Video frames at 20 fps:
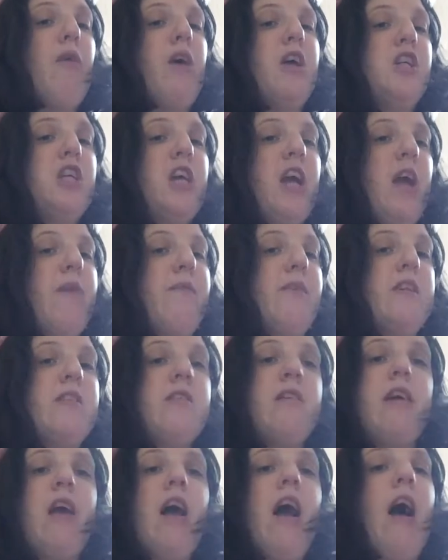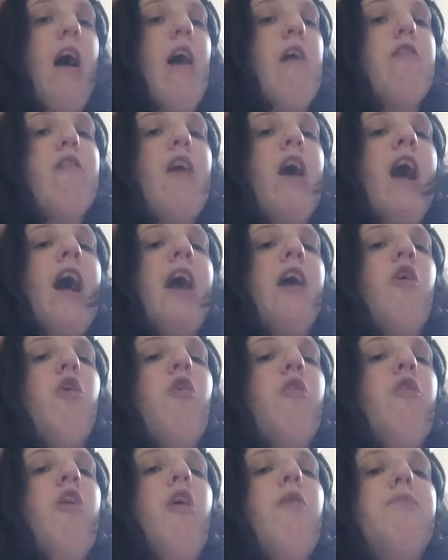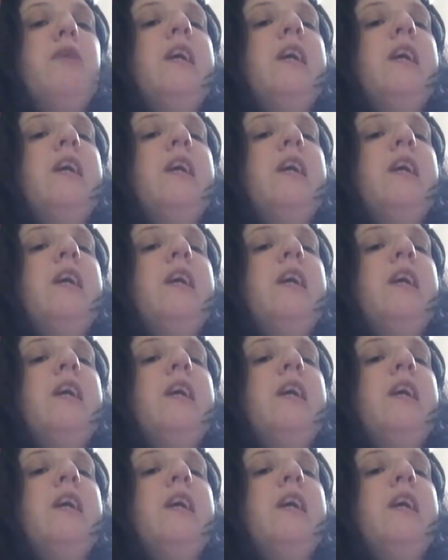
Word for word: where she came into calf I could not